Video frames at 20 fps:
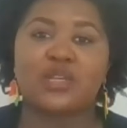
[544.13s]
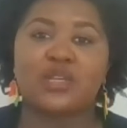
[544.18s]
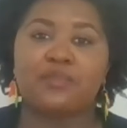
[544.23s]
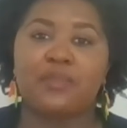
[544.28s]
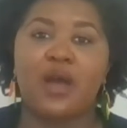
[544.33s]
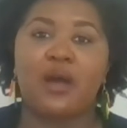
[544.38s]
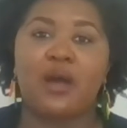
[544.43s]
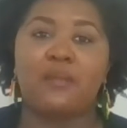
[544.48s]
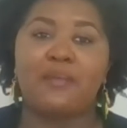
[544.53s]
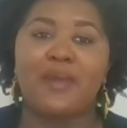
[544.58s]

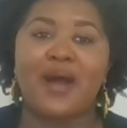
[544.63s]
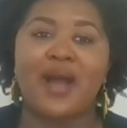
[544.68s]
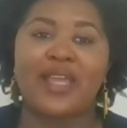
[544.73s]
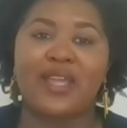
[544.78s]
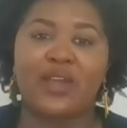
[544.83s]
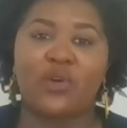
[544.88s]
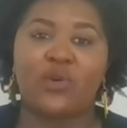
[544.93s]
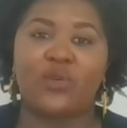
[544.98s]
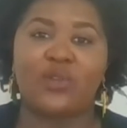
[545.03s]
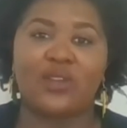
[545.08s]
about
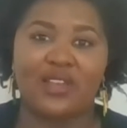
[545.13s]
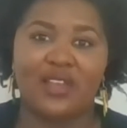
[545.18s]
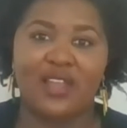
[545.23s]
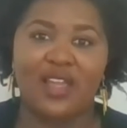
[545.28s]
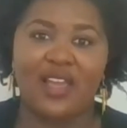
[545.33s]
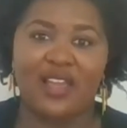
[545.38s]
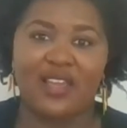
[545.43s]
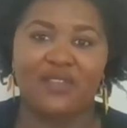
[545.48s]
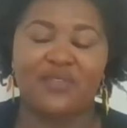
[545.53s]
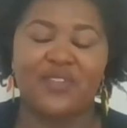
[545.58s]
my own
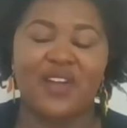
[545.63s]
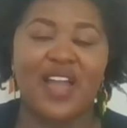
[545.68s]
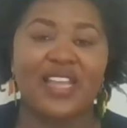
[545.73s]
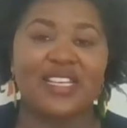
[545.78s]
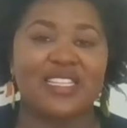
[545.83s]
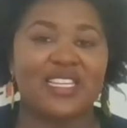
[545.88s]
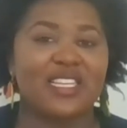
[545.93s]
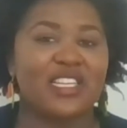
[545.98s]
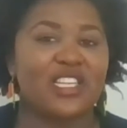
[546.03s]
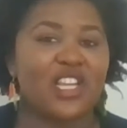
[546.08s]
life. I
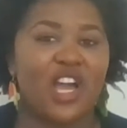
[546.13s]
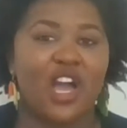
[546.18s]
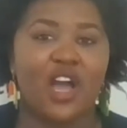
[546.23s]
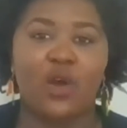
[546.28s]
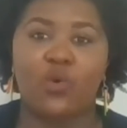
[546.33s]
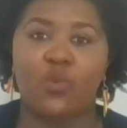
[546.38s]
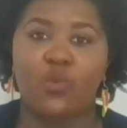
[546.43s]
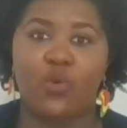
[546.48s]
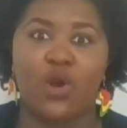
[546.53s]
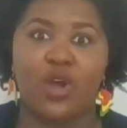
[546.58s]
did
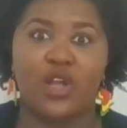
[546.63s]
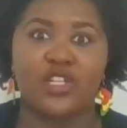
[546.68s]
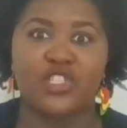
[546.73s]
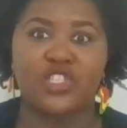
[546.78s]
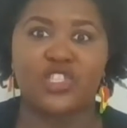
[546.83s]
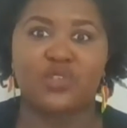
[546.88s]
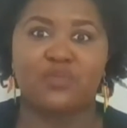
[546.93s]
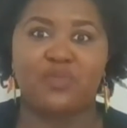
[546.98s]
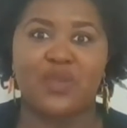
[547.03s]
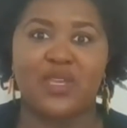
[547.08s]
not
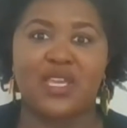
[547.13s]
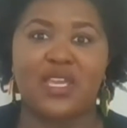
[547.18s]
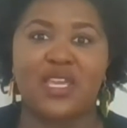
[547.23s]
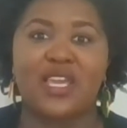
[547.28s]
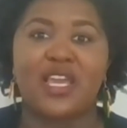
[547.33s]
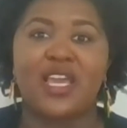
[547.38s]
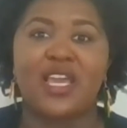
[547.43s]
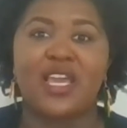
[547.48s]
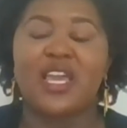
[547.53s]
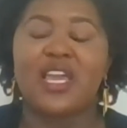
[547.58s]
want to be
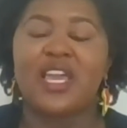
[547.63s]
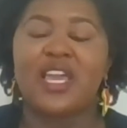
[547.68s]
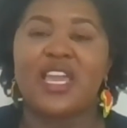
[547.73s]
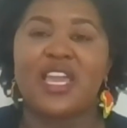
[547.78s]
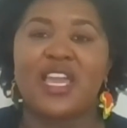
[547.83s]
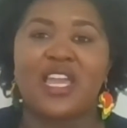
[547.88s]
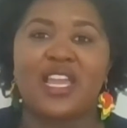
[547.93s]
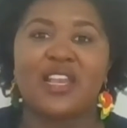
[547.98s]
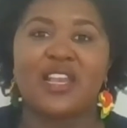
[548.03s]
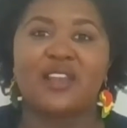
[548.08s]

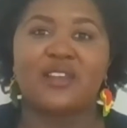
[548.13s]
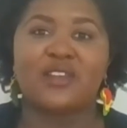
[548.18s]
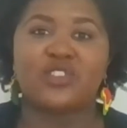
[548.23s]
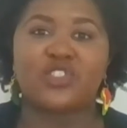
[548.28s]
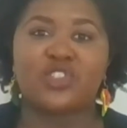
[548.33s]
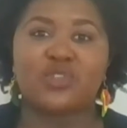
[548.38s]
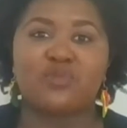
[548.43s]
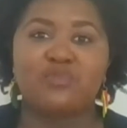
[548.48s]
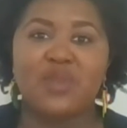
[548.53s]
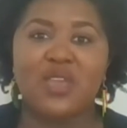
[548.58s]
in
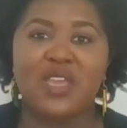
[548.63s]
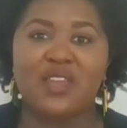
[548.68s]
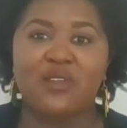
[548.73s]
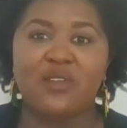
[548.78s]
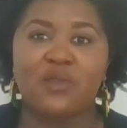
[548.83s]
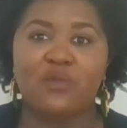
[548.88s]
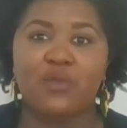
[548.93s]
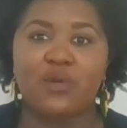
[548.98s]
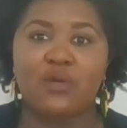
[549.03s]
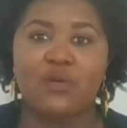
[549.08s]

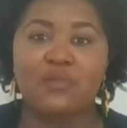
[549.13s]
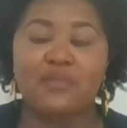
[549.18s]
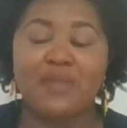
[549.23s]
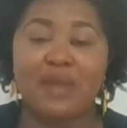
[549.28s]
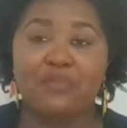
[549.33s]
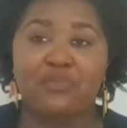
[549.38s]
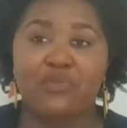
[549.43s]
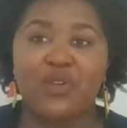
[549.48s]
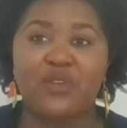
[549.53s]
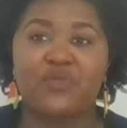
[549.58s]

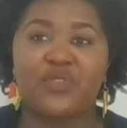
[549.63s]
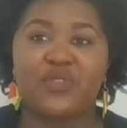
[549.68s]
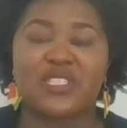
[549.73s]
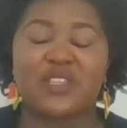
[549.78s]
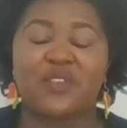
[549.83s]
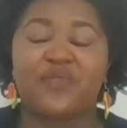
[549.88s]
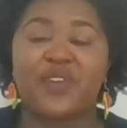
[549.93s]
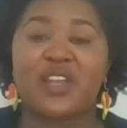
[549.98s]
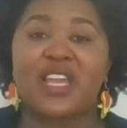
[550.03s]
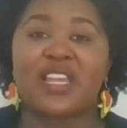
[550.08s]
my brief
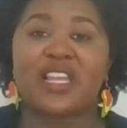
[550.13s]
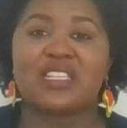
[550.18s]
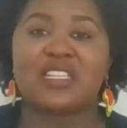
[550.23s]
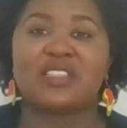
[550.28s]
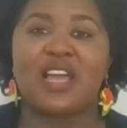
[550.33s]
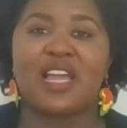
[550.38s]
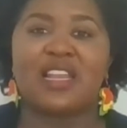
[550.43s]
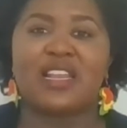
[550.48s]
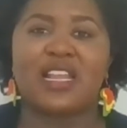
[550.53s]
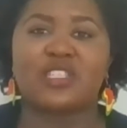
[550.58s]
visit, it felt like
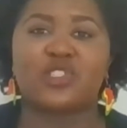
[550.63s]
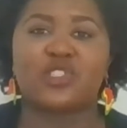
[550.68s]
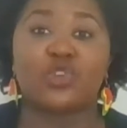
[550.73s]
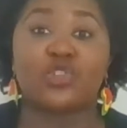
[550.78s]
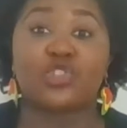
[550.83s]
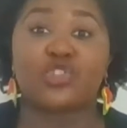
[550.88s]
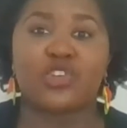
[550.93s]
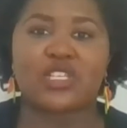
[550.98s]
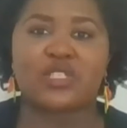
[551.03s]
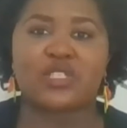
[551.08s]
a
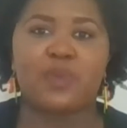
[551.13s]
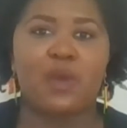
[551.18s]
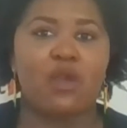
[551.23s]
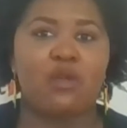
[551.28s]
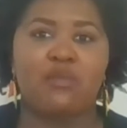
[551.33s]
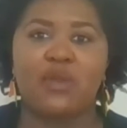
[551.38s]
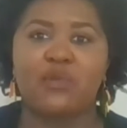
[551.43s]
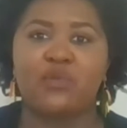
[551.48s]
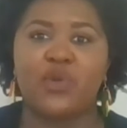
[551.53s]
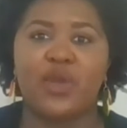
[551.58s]
social
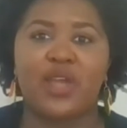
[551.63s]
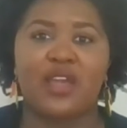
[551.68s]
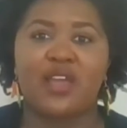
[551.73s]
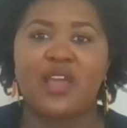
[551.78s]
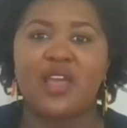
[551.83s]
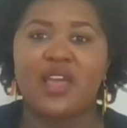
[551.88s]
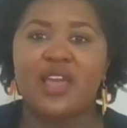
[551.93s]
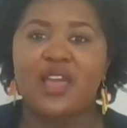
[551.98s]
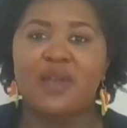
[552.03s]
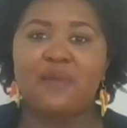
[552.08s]
experiment where
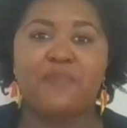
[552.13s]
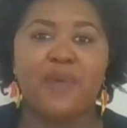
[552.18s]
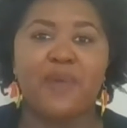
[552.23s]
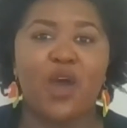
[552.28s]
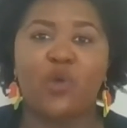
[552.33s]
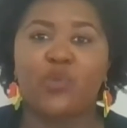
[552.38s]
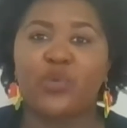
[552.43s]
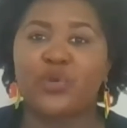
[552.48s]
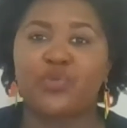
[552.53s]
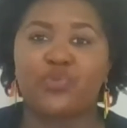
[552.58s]
a
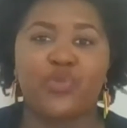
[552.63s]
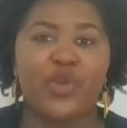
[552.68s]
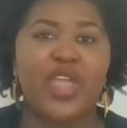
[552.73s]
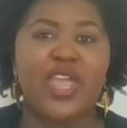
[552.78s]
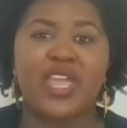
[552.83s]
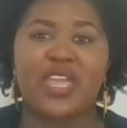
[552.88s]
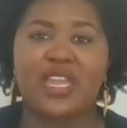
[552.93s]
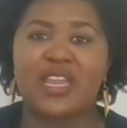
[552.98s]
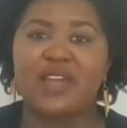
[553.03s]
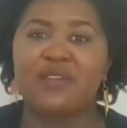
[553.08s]
bell would
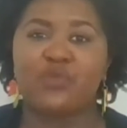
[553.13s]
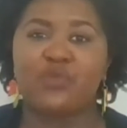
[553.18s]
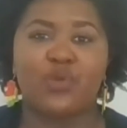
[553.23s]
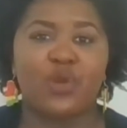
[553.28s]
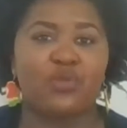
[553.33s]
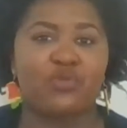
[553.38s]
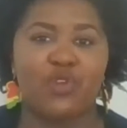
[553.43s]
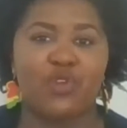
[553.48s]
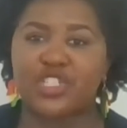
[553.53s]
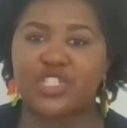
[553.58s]
ring and
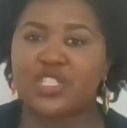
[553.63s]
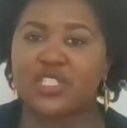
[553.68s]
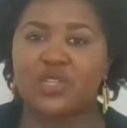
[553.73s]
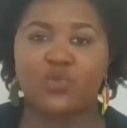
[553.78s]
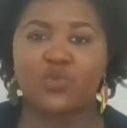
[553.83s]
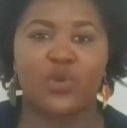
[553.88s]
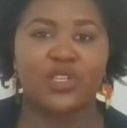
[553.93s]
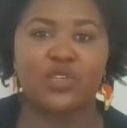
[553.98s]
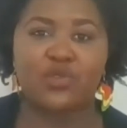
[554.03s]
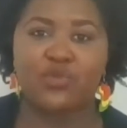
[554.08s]
everyone rushes
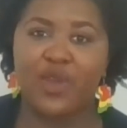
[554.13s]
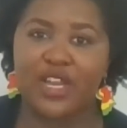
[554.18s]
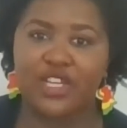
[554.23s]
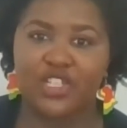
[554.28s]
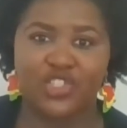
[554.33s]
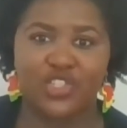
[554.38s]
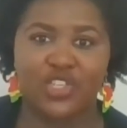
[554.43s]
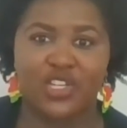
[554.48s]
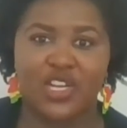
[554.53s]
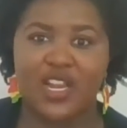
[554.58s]
in one
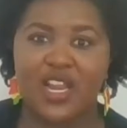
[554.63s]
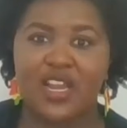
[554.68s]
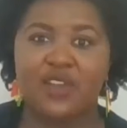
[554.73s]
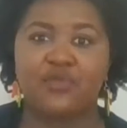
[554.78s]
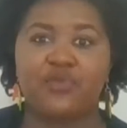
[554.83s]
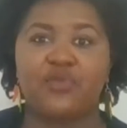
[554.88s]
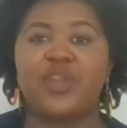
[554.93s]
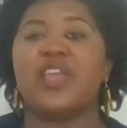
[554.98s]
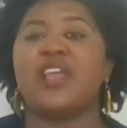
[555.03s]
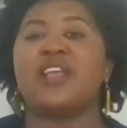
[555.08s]
direction, and then it
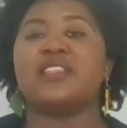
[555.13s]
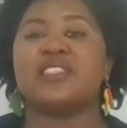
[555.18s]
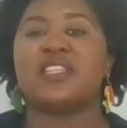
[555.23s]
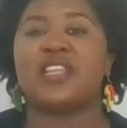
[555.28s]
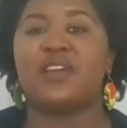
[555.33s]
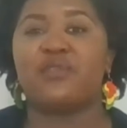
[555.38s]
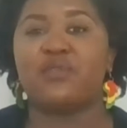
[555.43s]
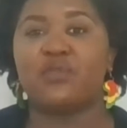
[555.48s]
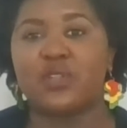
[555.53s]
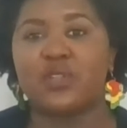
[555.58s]
rings and
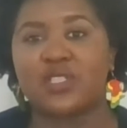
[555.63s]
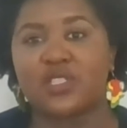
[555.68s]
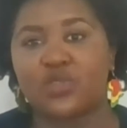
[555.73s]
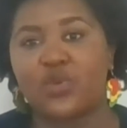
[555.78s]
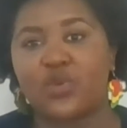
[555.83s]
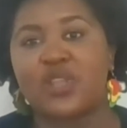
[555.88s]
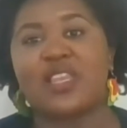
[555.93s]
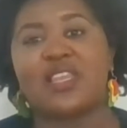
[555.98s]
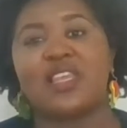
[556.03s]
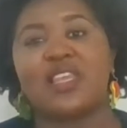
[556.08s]
everyone's
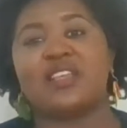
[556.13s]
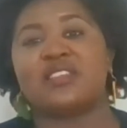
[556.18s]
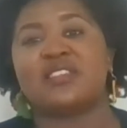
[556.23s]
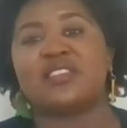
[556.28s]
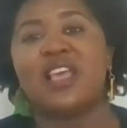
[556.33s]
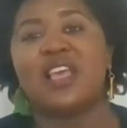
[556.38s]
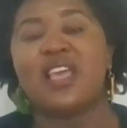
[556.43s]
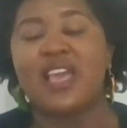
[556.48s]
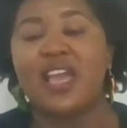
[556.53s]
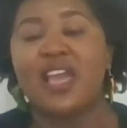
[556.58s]
doing this,
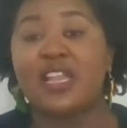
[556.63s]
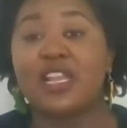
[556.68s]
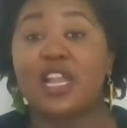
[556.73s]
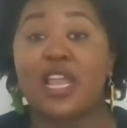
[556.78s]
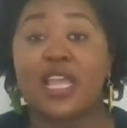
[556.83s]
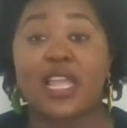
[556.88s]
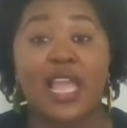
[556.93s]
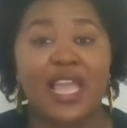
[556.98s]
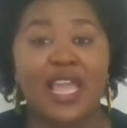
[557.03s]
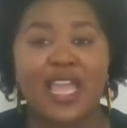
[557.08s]
and they're
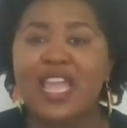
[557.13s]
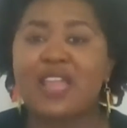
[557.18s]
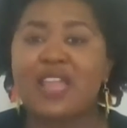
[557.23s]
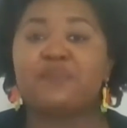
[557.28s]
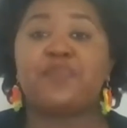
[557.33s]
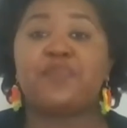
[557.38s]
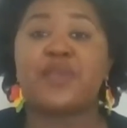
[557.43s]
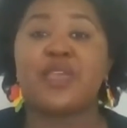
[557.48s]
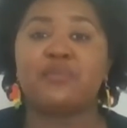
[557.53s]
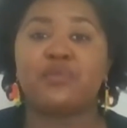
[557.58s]
like, at
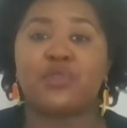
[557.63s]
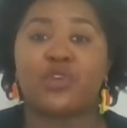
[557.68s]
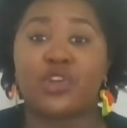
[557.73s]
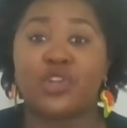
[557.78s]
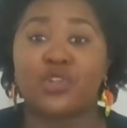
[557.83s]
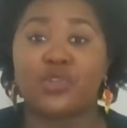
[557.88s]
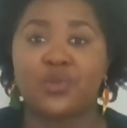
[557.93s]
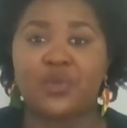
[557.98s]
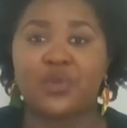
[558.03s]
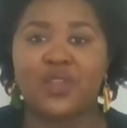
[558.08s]
8 p.m. you're
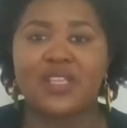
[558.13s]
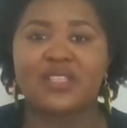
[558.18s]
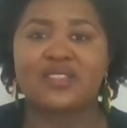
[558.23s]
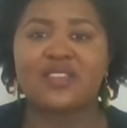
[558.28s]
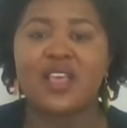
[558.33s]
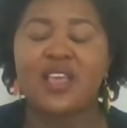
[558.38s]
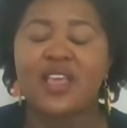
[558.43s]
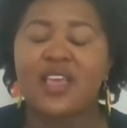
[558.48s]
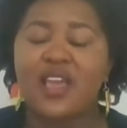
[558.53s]
gonna do this.